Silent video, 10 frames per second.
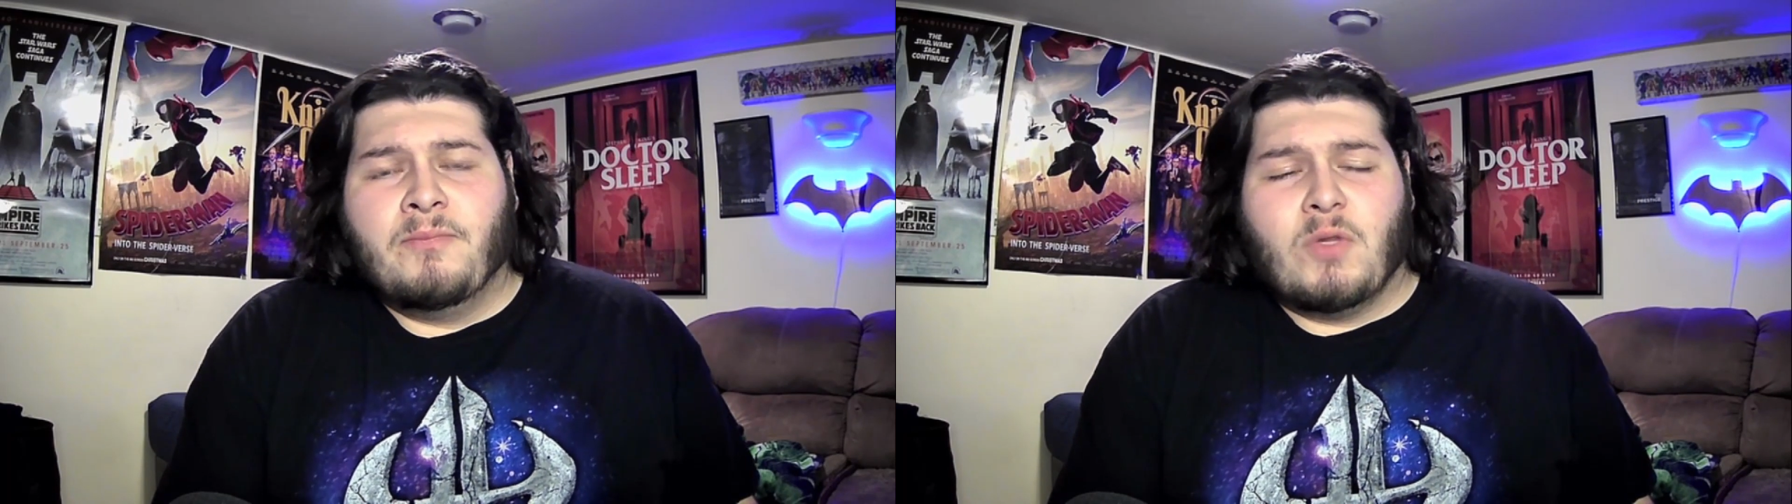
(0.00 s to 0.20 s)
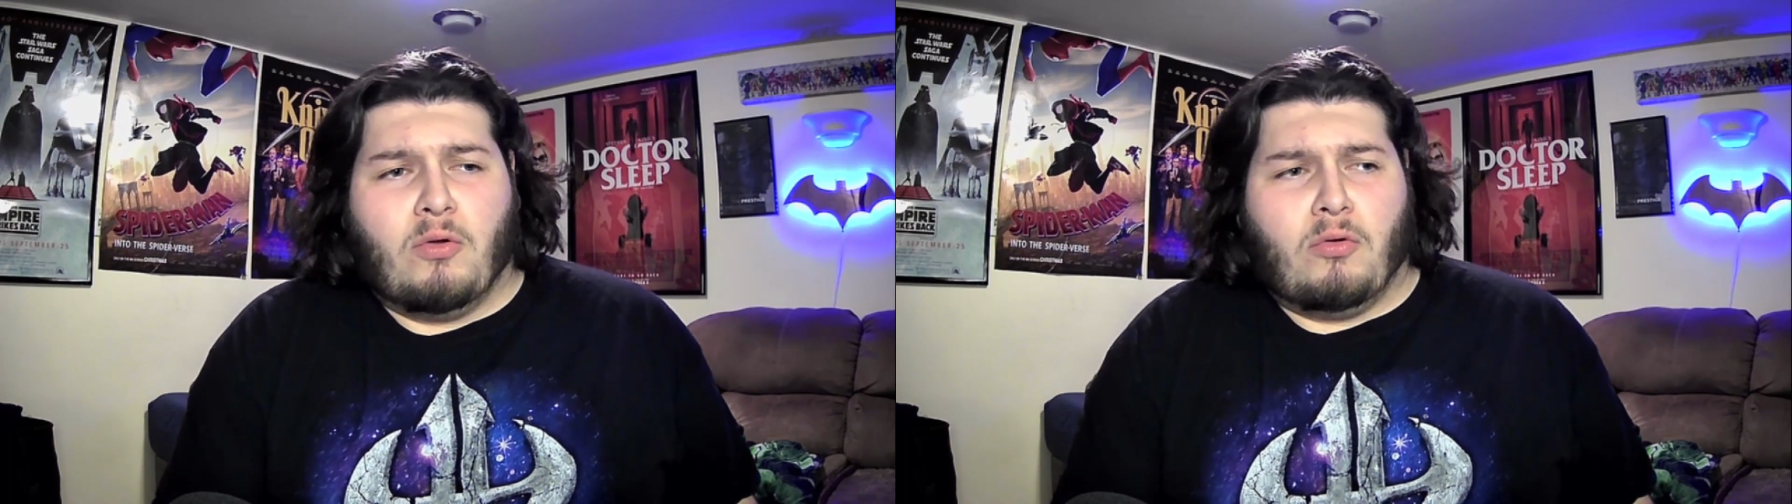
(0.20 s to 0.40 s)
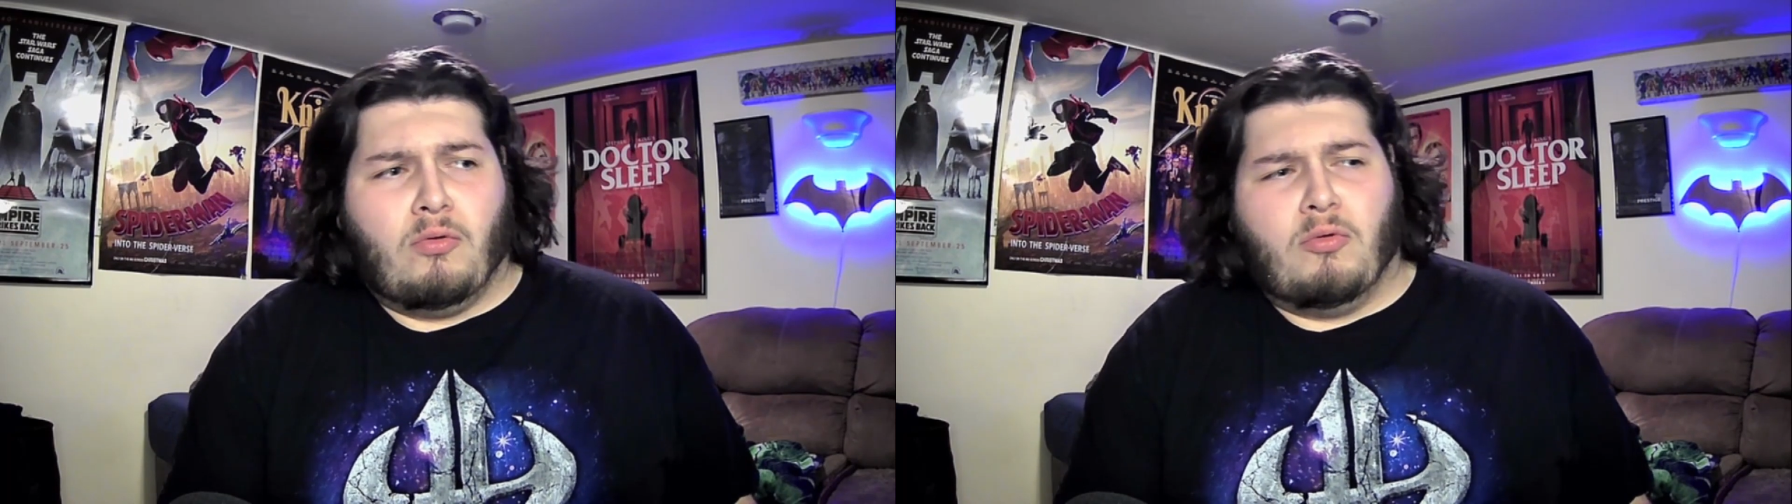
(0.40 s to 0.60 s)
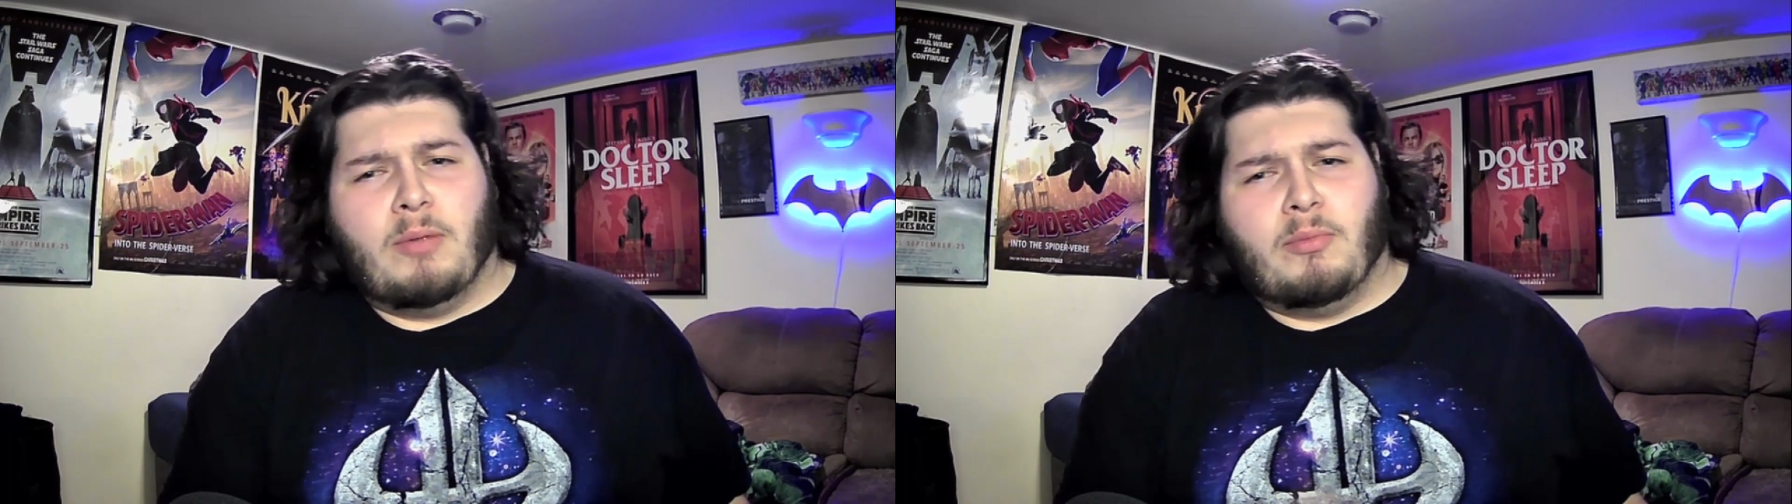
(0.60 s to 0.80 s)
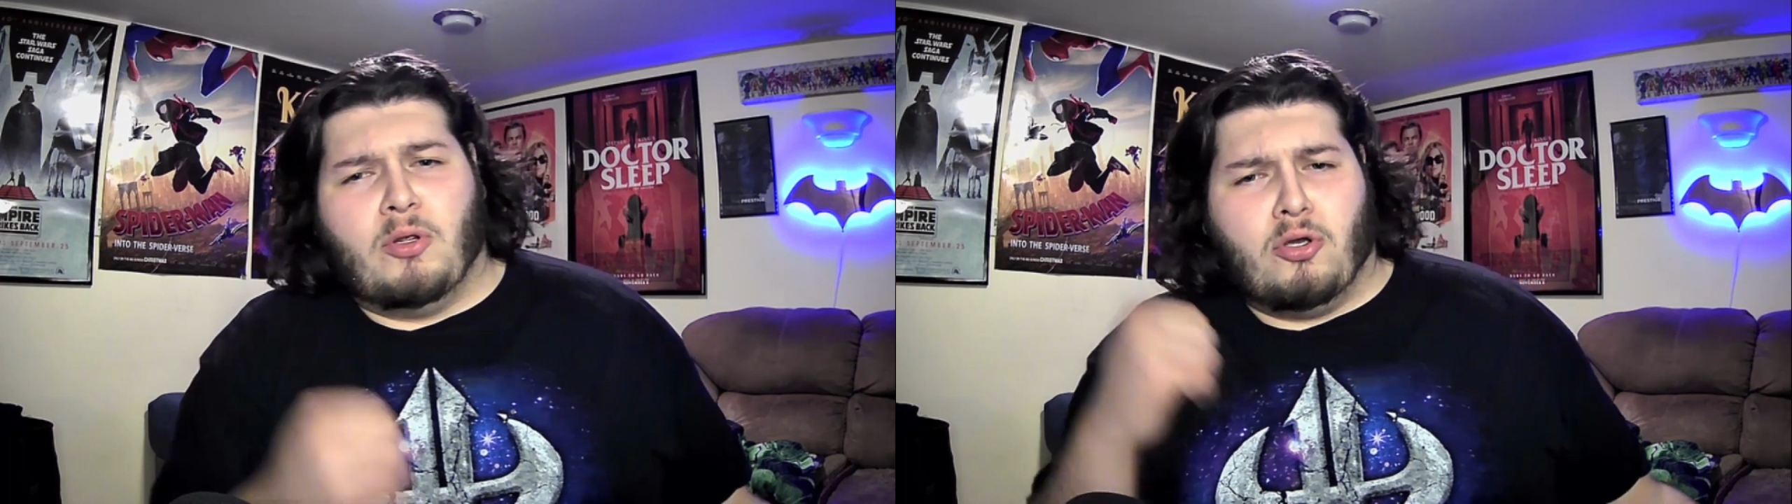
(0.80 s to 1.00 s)
oh,
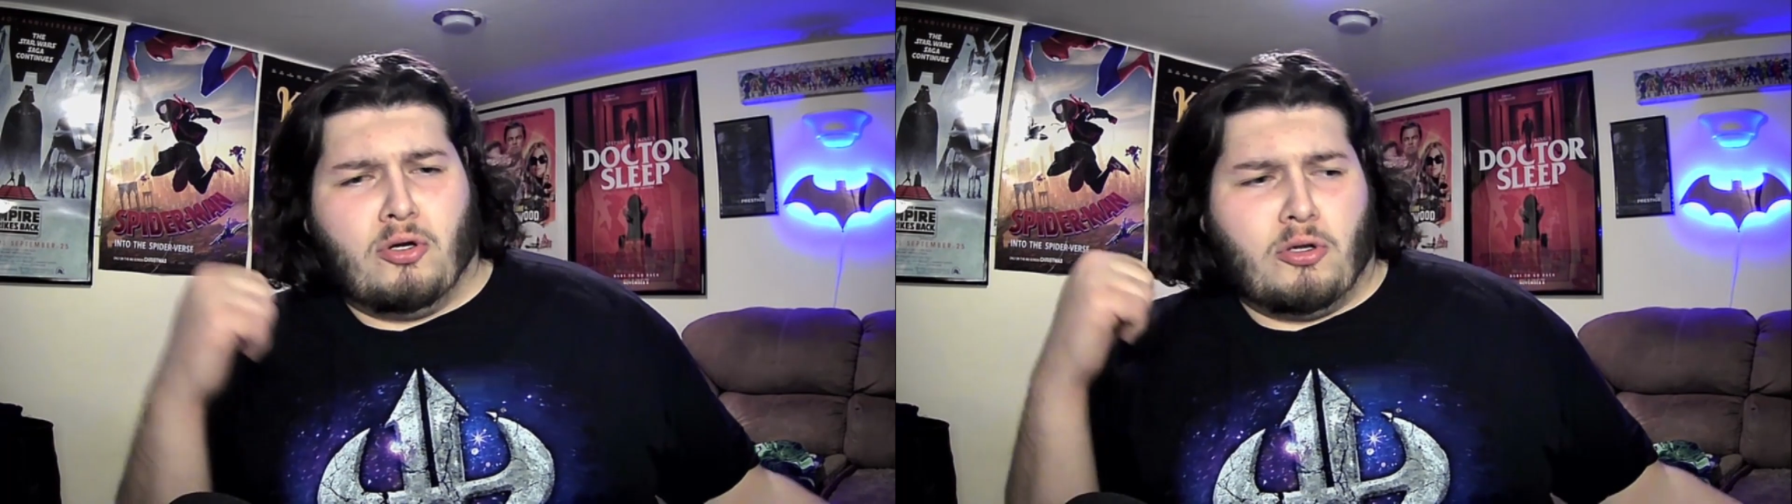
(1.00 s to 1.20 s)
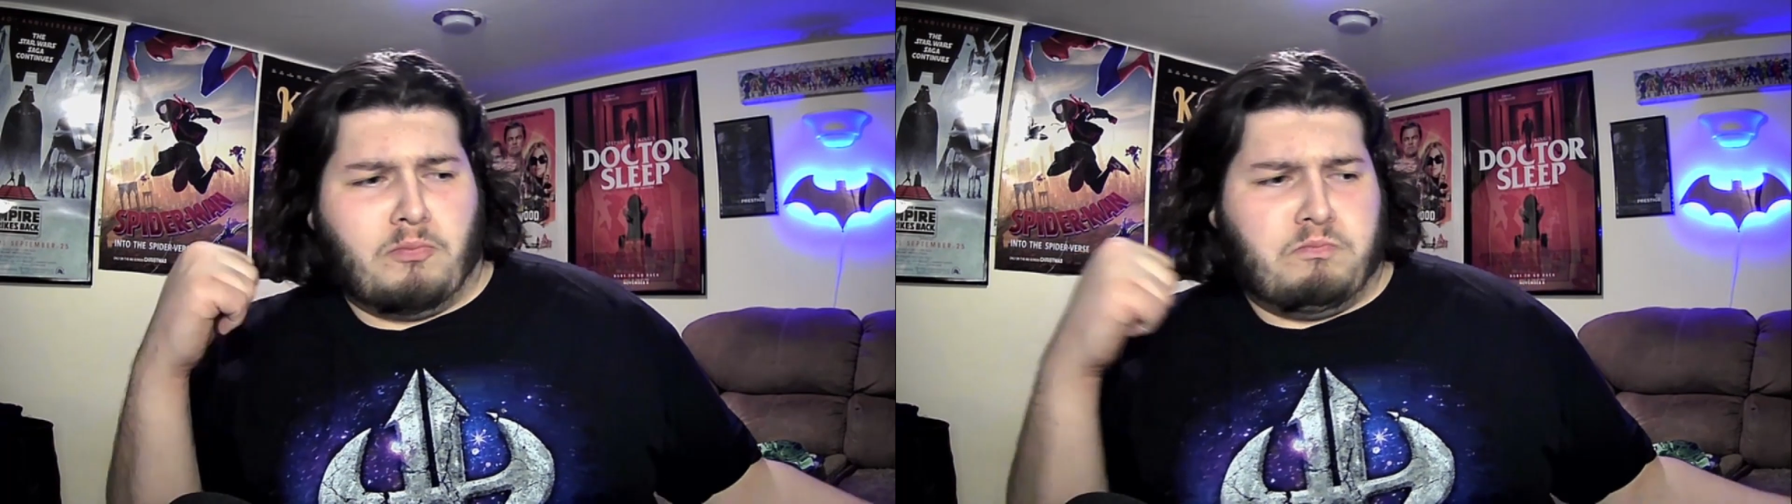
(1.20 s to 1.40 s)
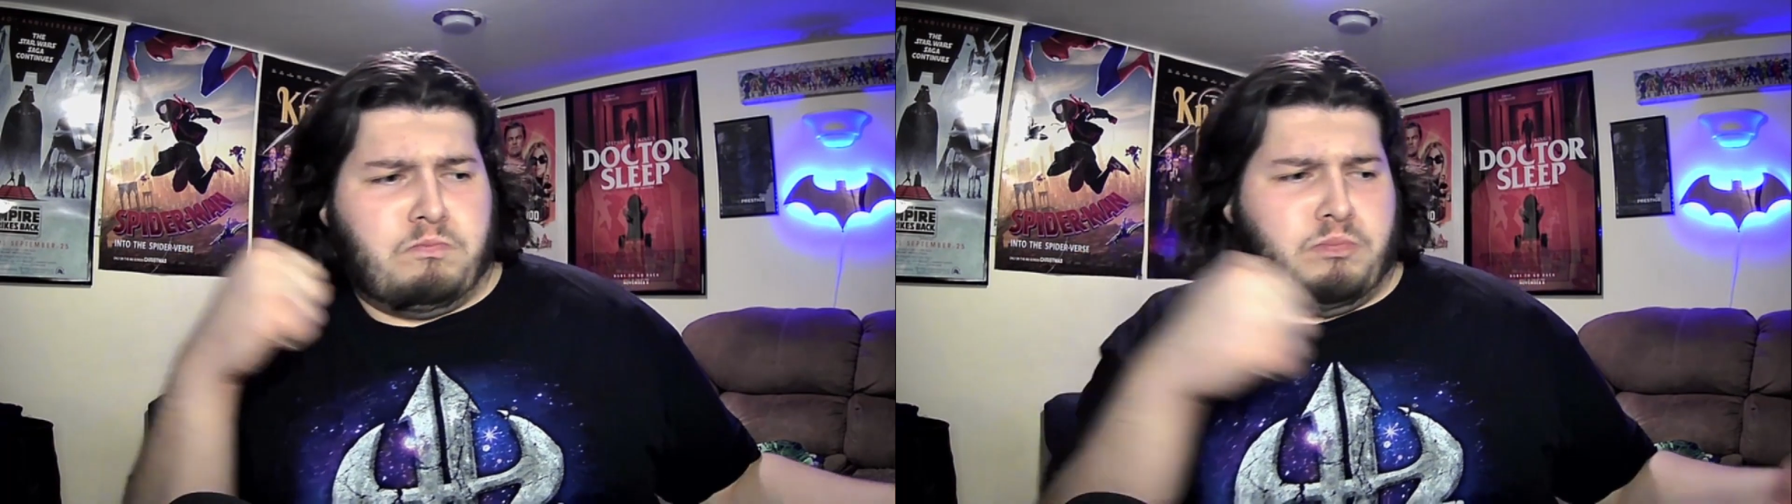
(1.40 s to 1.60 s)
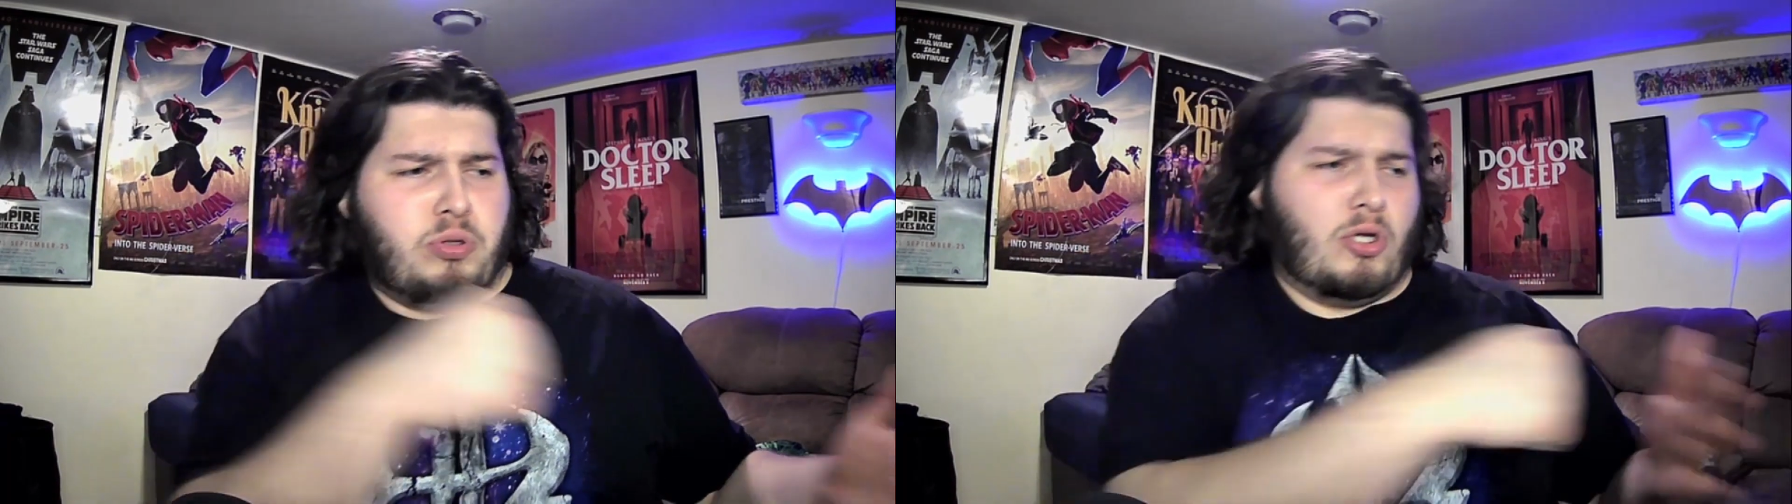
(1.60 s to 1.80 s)
I'm going to